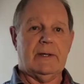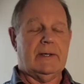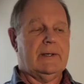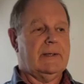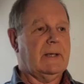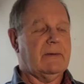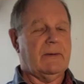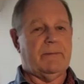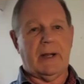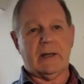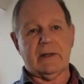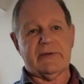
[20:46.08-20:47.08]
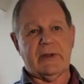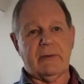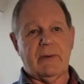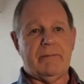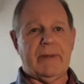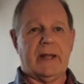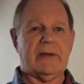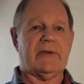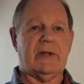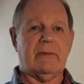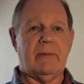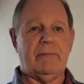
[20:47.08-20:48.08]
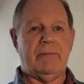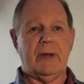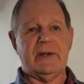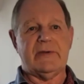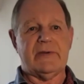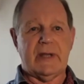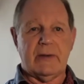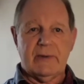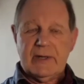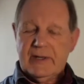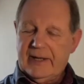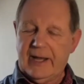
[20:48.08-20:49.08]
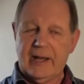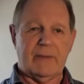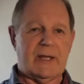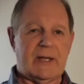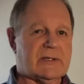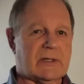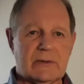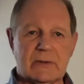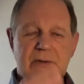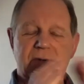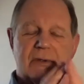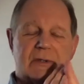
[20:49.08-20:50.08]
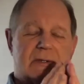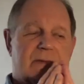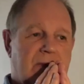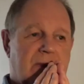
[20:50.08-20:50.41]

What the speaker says: There were buckles, and there were belts, and there were bullets, and there were helmets and all sorts.